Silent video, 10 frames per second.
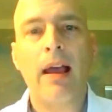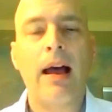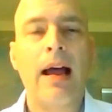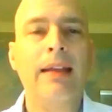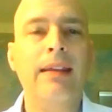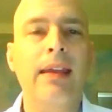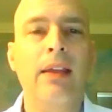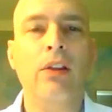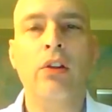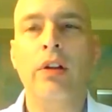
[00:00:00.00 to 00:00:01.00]
I
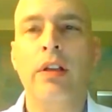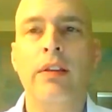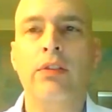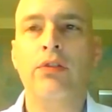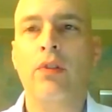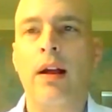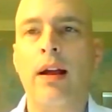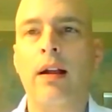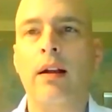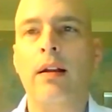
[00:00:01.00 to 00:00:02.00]
can't look at this
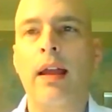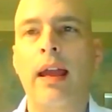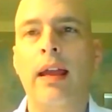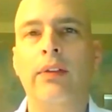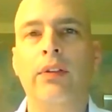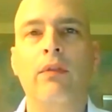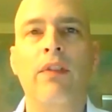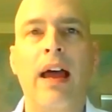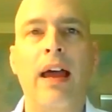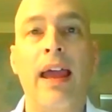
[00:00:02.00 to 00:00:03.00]
dryer as
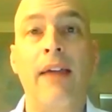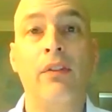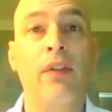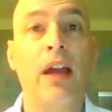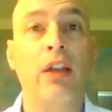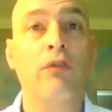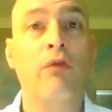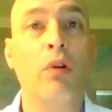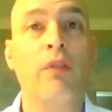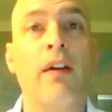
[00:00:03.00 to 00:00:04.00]
having a value of
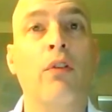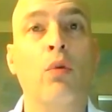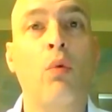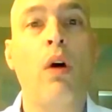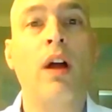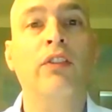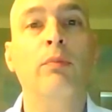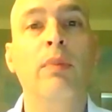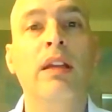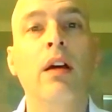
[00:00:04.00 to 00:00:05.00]
4,500
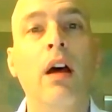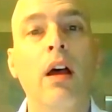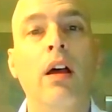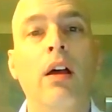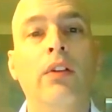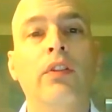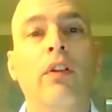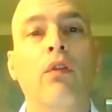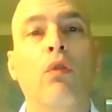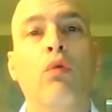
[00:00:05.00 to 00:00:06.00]
watts because
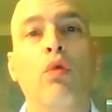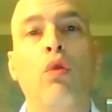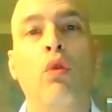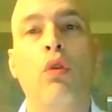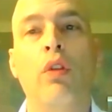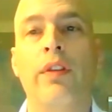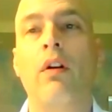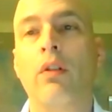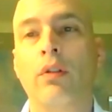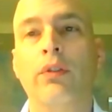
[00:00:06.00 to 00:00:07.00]
of the rule that
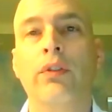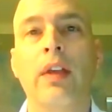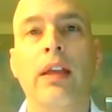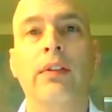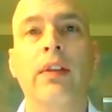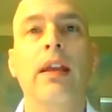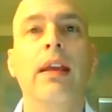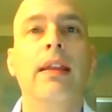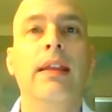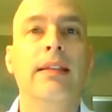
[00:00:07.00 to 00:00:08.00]
the article says
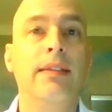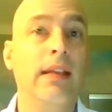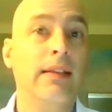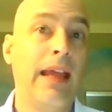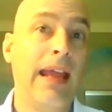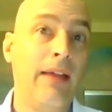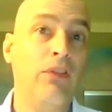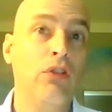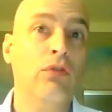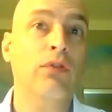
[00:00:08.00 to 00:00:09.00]
that states I
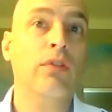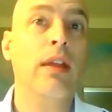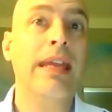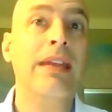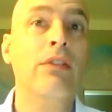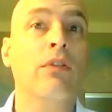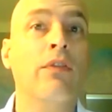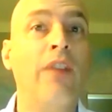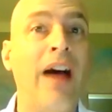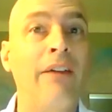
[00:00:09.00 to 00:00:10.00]
have to use either
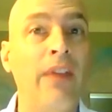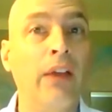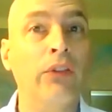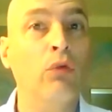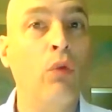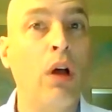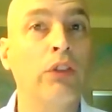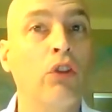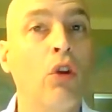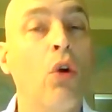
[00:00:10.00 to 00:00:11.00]
5,000
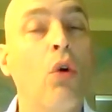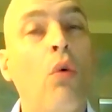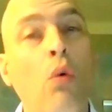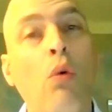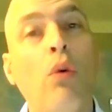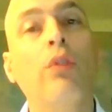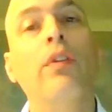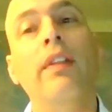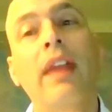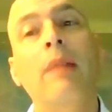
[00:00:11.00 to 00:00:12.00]
watts or
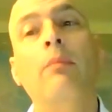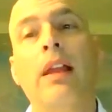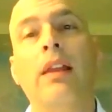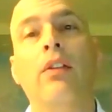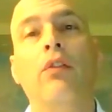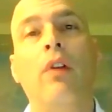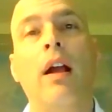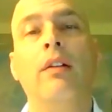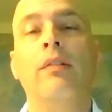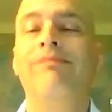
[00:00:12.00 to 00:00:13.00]
the nameplate of the
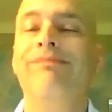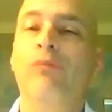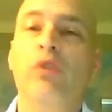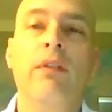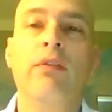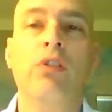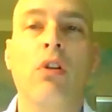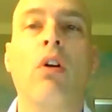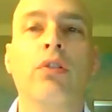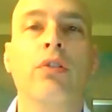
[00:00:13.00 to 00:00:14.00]
dryer, whichever's
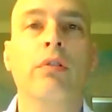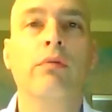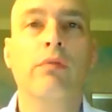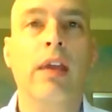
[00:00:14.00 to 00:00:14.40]
larger.